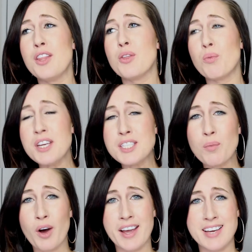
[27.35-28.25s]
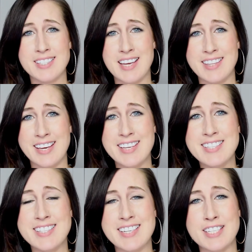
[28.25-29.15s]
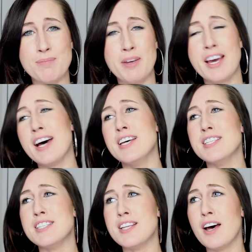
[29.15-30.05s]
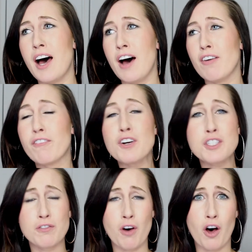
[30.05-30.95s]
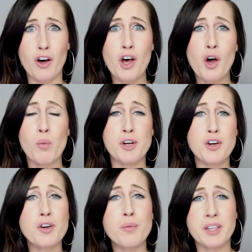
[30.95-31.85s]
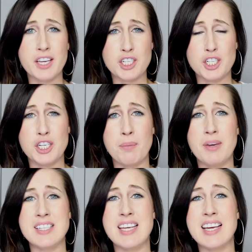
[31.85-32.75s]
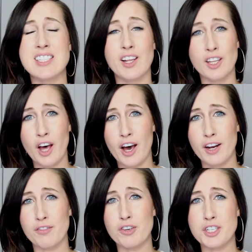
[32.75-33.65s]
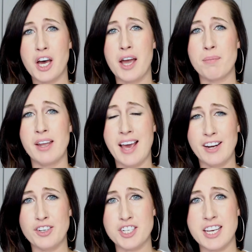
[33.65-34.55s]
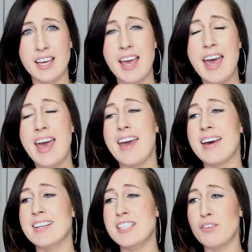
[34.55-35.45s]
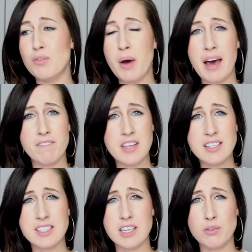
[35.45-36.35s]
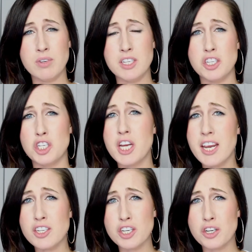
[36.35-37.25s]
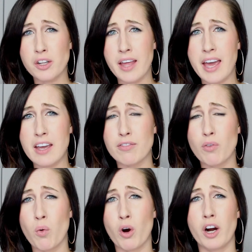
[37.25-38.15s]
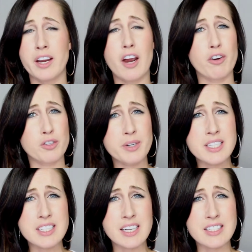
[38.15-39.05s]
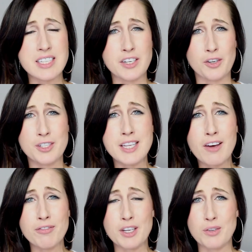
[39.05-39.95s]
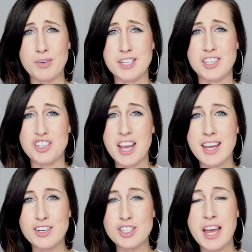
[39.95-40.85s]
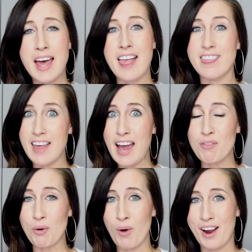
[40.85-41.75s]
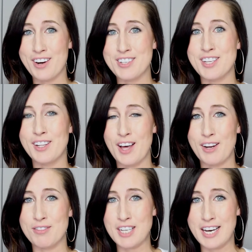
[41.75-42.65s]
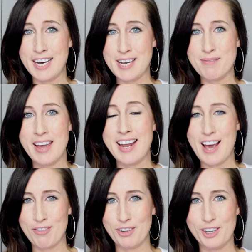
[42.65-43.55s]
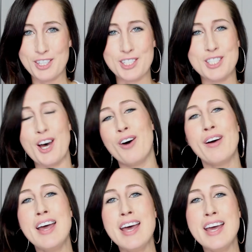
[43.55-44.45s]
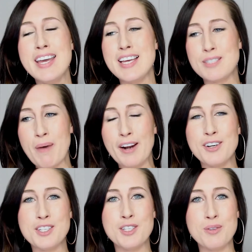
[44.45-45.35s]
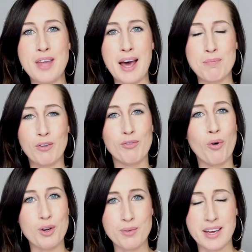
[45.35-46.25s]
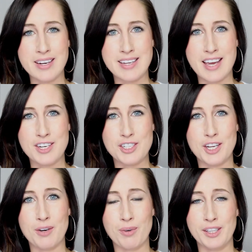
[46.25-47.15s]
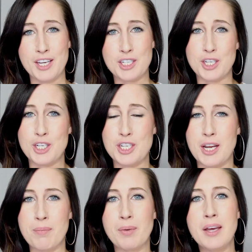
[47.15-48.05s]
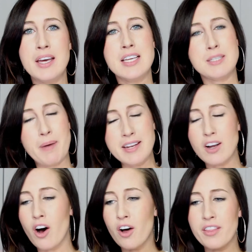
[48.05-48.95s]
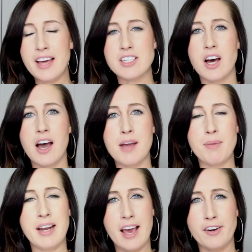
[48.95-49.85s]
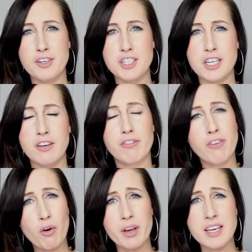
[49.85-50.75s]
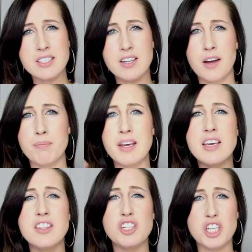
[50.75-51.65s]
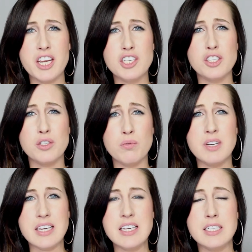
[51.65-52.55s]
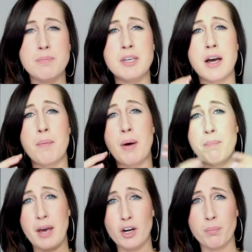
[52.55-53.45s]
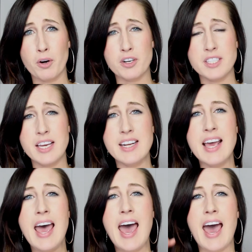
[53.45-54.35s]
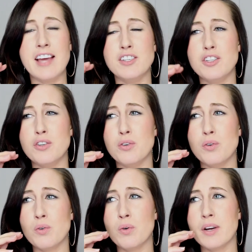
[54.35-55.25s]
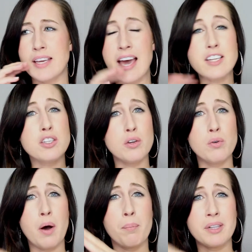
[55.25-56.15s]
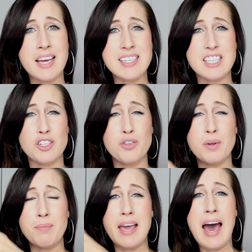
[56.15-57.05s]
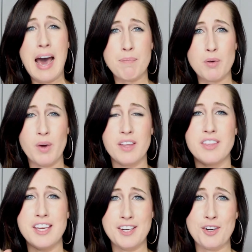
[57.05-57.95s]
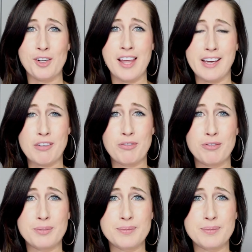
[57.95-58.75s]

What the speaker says: The reason why I say this is because first of all, when you're in a relationship, it takes a lot of your time and energy. And if you have things that you need to change in your life or characteristics in yourself that you need to change, that requires a lot of time and effort. So it's better to do that before you get engaged in a relationship. Spend all that time and energy focused on making the changes you need to become a better person and to get to a place that you can be happy with in your life.